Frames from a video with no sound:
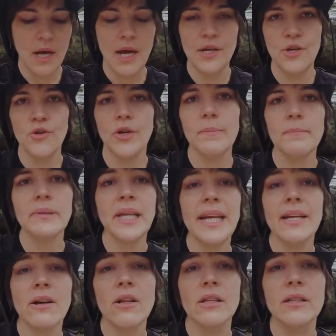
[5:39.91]
and you can
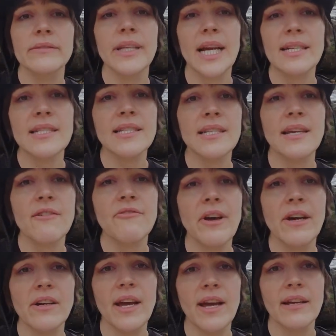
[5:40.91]
plan all of that stuff
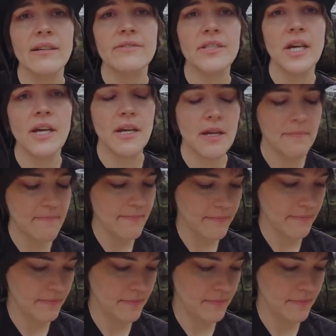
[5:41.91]
out ahead of time.